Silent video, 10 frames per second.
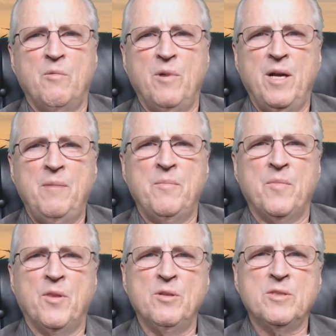
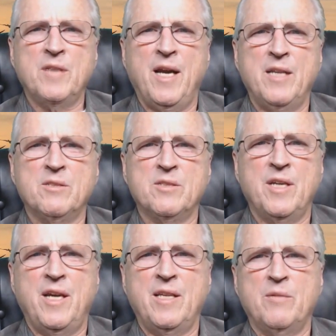Well, those guys are
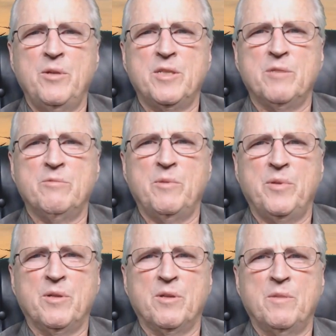saying that we should
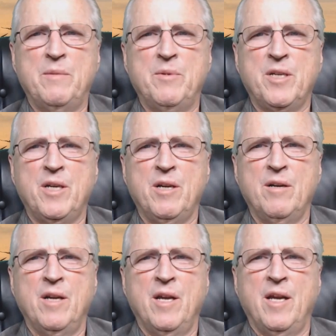repeal
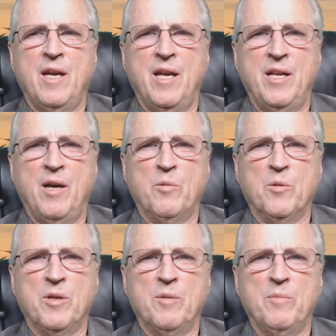Obamacare and not
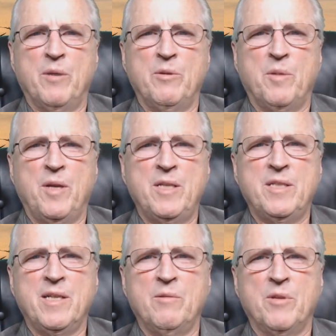worry about
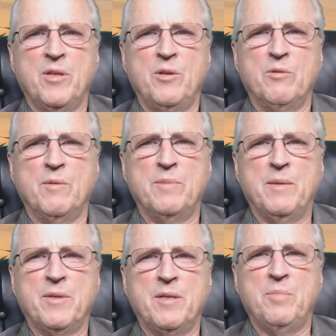replacing it with a new
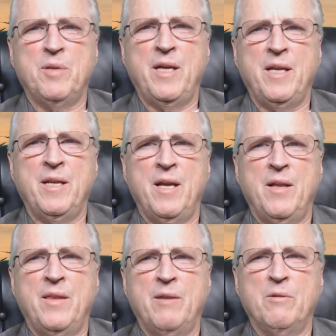Republican plan
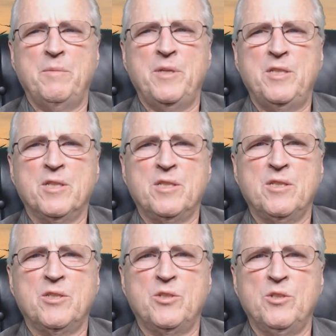that will be just
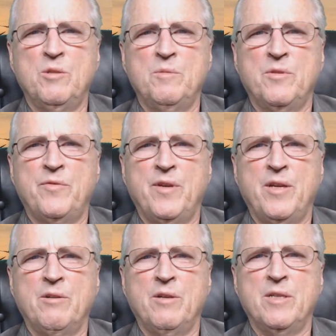as doomed to
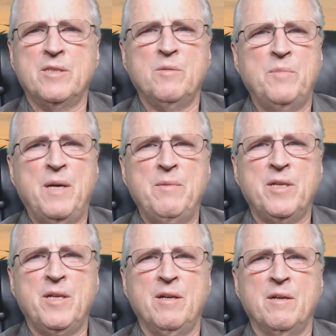failure as
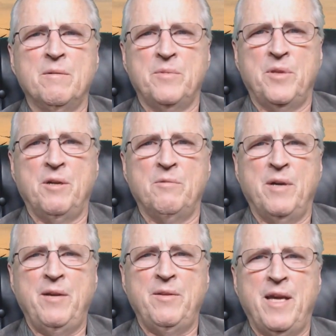Obamacare. They're
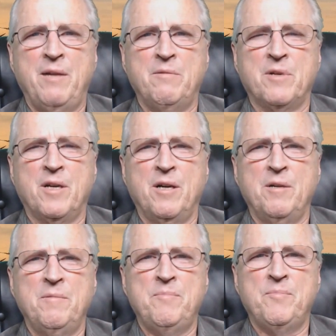right in that
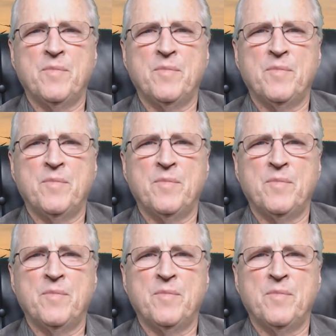regard.